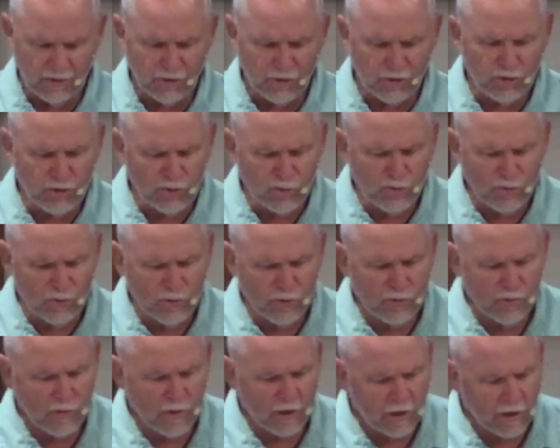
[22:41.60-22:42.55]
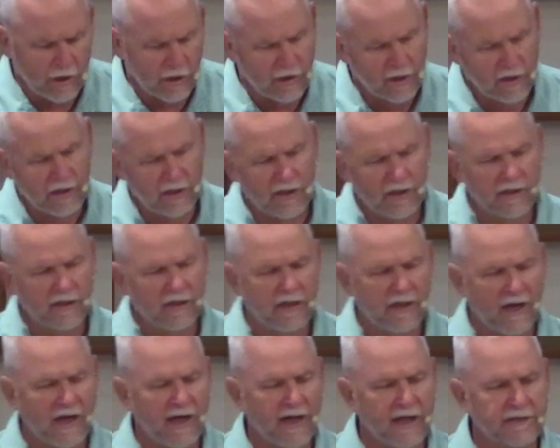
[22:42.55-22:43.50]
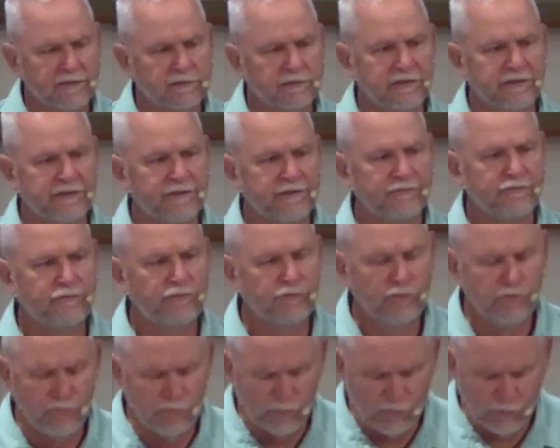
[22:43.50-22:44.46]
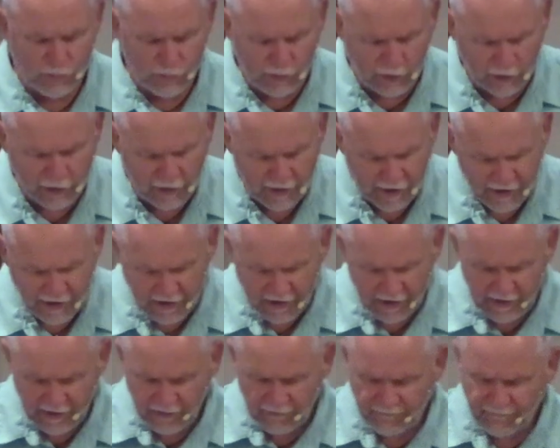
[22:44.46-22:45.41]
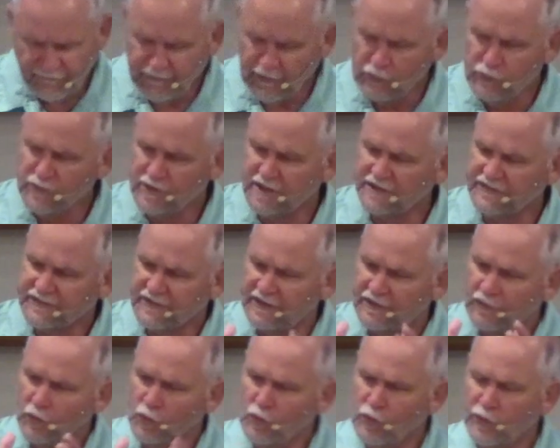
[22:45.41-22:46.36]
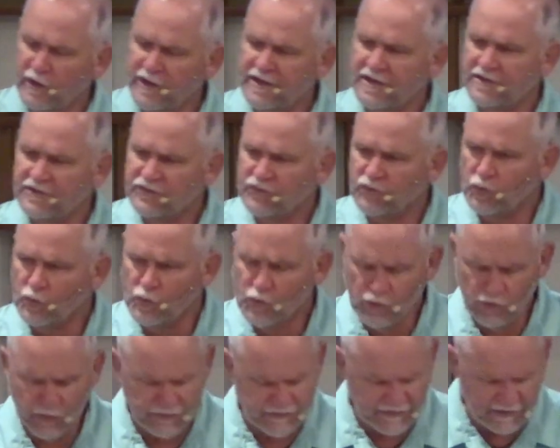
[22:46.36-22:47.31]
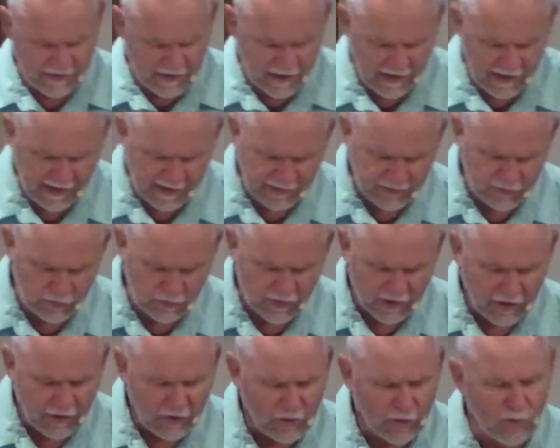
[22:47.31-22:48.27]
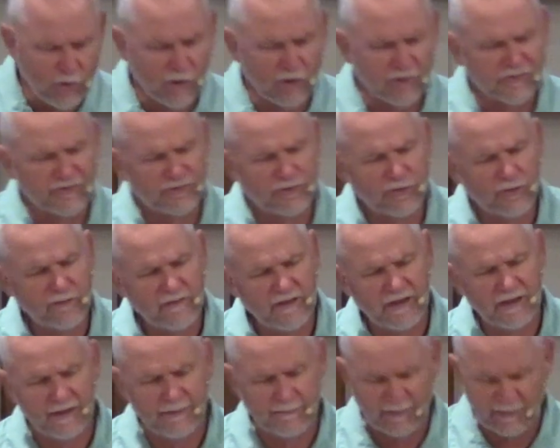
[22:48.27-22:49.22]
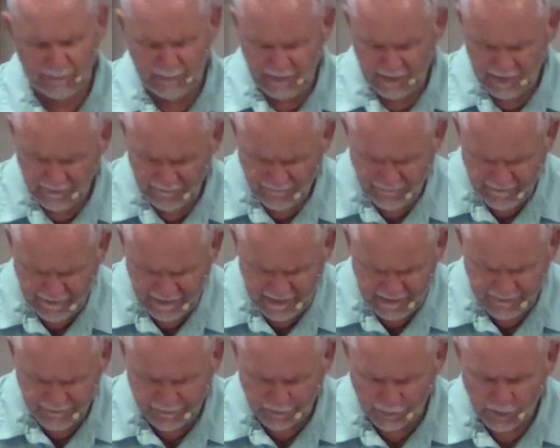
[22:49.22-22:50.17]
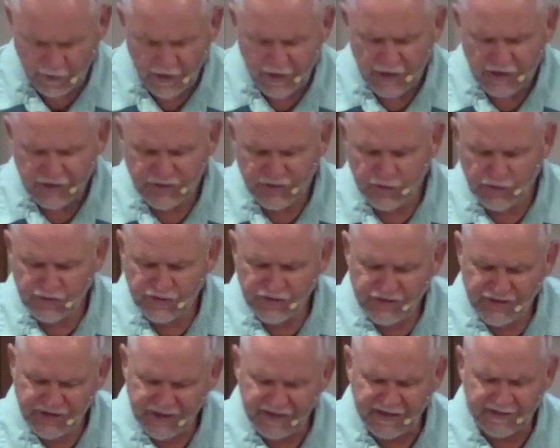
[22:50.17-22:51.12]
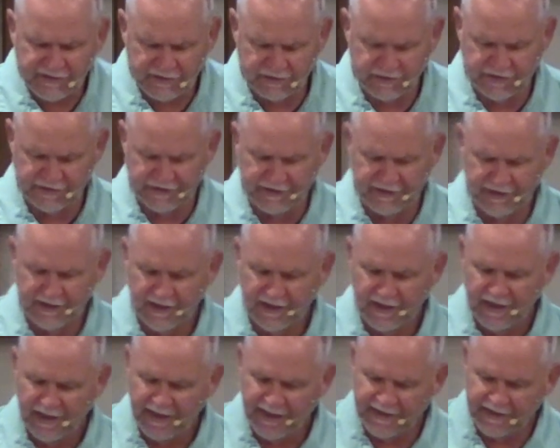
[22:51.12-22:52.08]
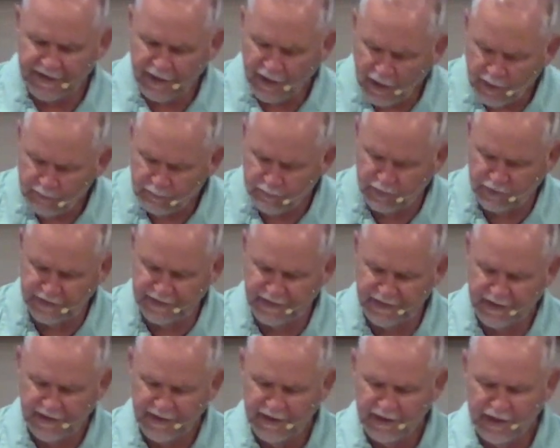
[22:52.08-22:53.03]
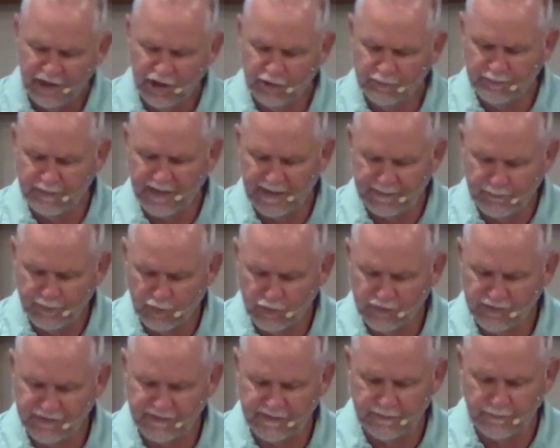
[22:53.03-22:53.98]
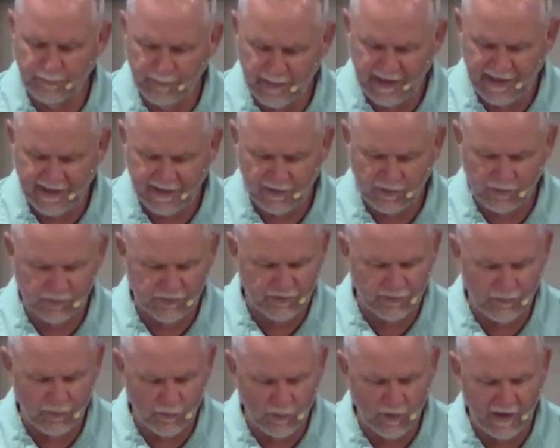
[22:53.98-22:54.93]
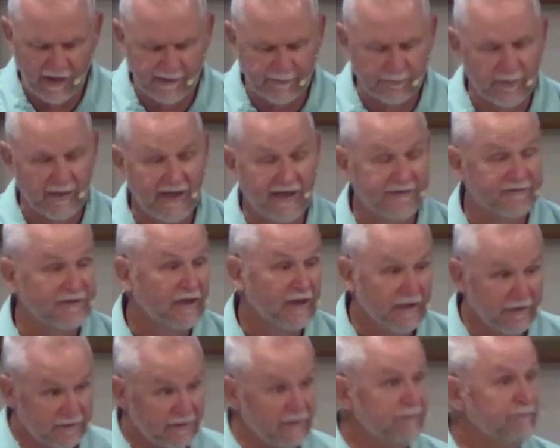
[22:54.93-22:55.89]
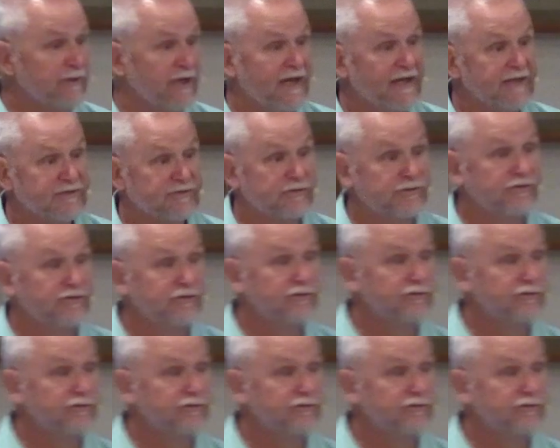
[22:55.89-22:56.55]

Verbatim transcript: you who are godly, you who are focused and oriented towards God, who, who are serving Him and being faithful, should gently and humbly help that person back onto the right path. Now, let me ask you do